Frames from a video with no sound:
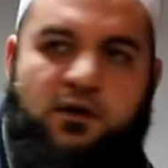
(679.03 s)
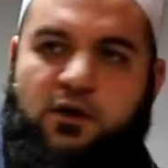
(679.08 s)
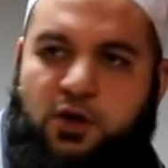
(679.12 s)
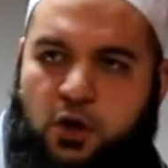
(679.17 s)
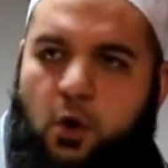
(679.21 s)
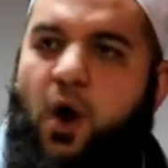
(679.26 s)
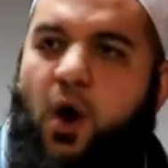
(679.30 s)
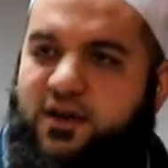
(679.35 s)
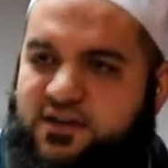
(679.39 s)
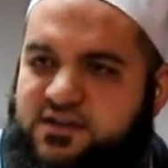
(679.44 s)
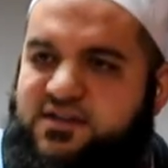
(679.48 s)

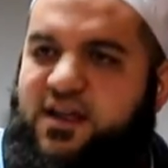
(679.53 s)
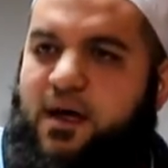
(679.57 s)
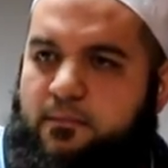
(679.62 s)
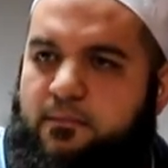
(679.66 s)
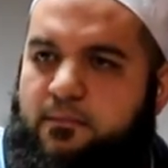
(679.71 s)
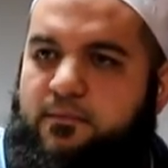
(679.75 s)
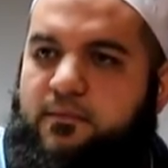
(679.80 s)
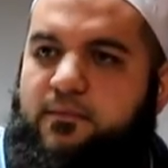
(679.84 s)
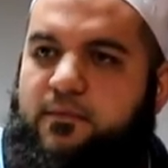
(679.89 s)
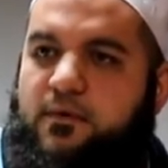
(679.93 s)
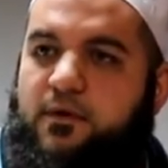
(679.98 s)

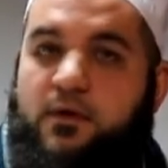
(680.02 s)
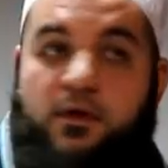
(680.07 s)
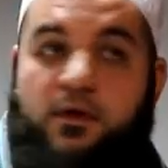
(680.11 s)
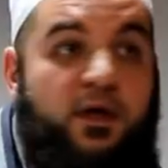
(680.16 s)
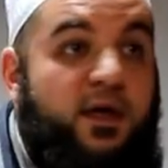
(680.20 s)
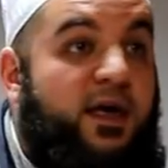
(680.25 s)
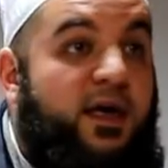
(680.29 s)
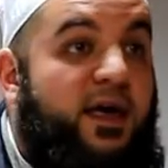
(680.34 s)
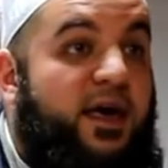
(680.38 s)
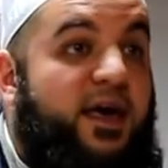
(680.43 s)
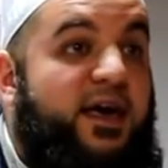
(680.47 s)

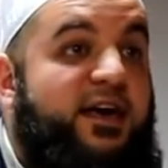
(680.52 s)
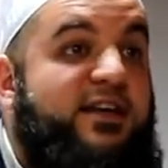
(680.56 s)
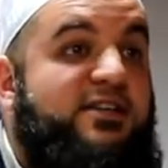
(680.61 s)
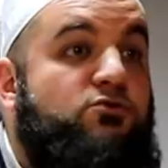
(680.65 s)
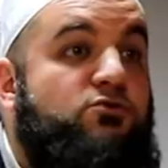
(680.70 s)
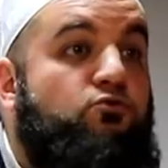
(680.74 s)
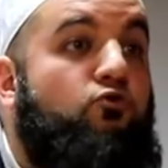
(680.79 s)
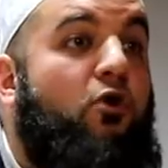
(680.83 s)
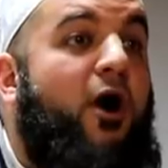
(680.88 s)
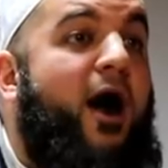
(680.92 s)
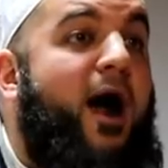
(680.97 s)
It
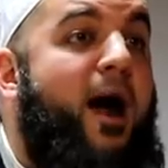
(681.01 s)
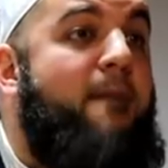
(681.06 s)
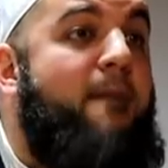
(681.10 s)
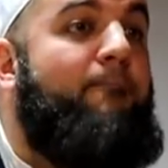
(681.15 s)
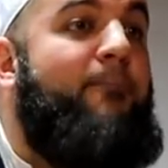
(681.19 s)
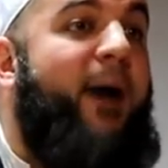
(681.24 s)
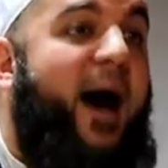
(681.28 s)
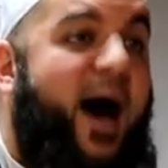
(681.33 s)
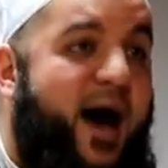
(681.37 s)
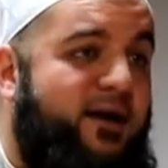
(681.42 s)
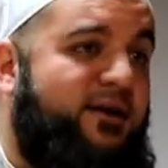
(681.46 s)
is
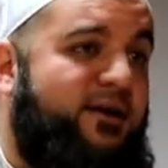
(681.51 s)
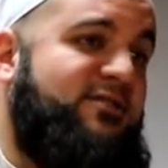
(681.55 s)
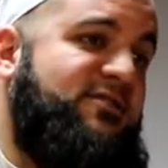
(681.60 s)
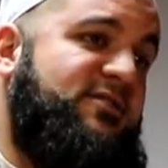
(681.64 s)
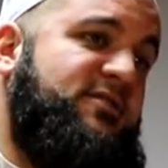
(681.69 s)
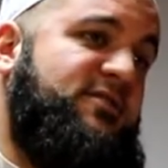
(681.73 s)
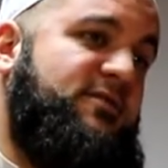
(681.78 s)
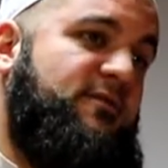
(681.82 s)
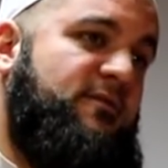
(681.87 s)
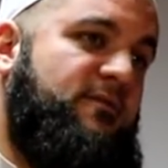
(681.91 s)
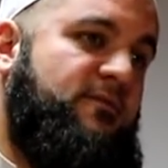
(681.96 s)

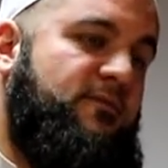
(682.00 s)
ram-packed.